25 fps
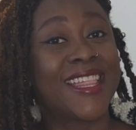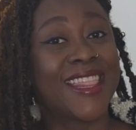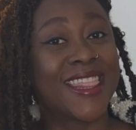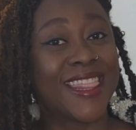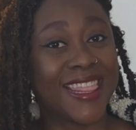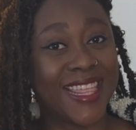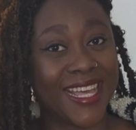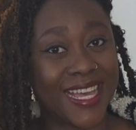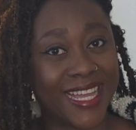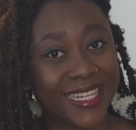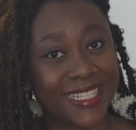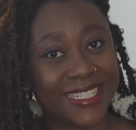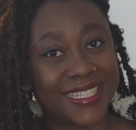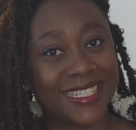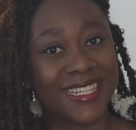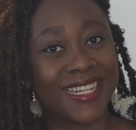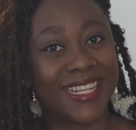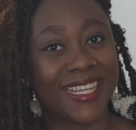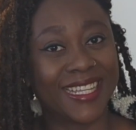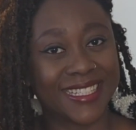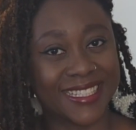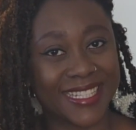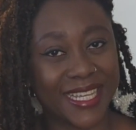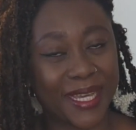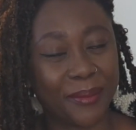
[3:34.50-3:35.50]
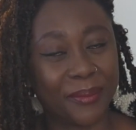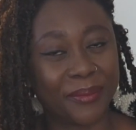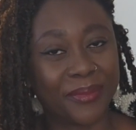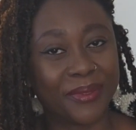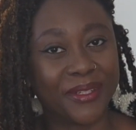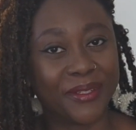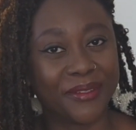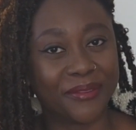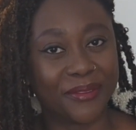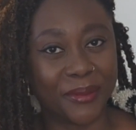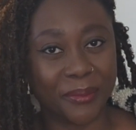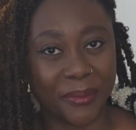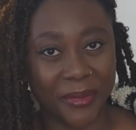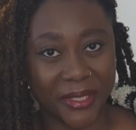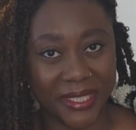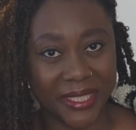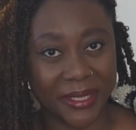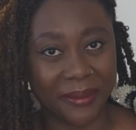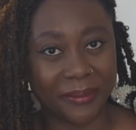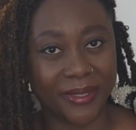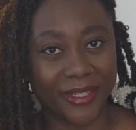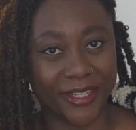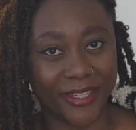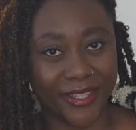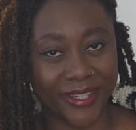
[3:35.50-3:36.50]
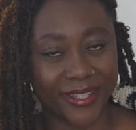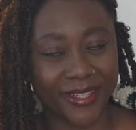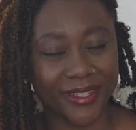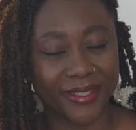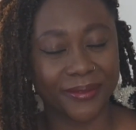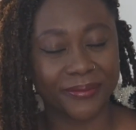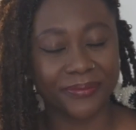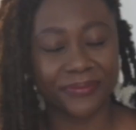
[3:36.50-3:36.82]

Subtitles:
that is an example of a money block.